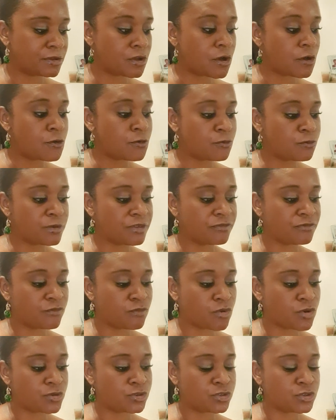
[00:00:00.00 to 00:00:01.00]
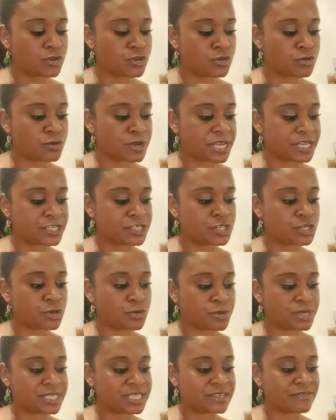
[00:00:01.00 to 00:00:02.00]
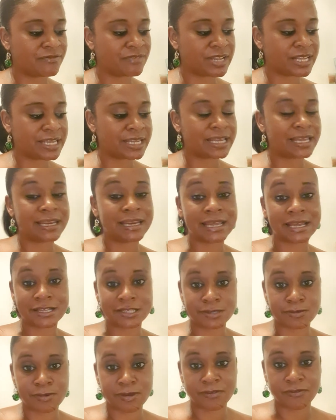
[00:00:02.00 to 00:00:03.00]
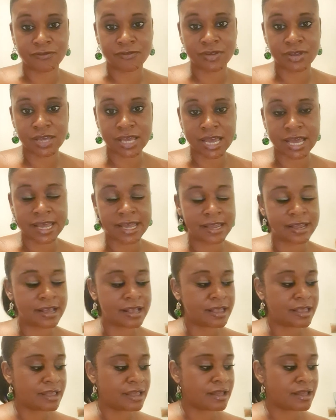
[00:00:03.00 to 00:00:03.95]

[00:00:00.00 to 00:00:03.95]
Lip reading: Go with what you intuitively connect with, okay.